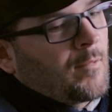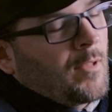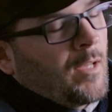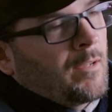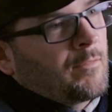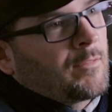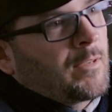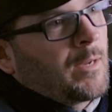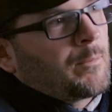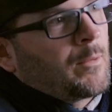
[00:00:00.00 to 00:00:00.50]

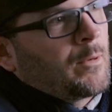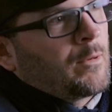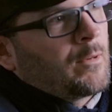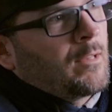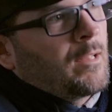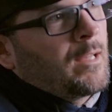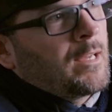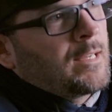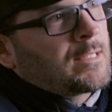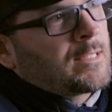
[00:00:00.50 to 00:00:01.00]
I've come to
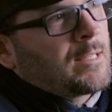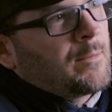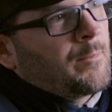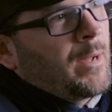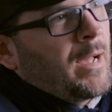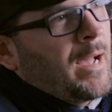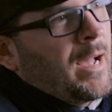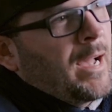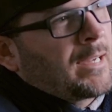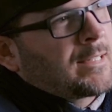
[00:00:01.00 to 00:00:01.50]
realize that
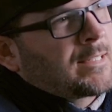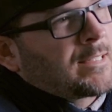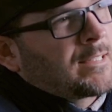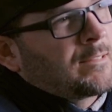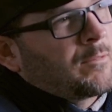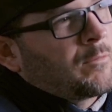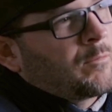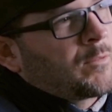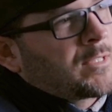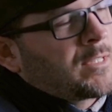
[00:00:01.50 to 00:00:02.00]
my
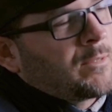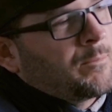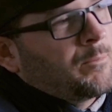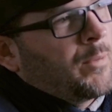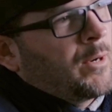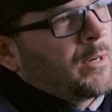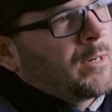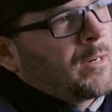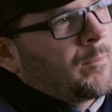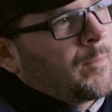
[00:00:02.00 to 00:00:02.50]
accident wasn't a
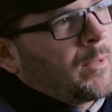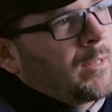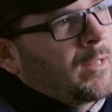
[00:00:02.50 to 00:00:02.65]
burden on my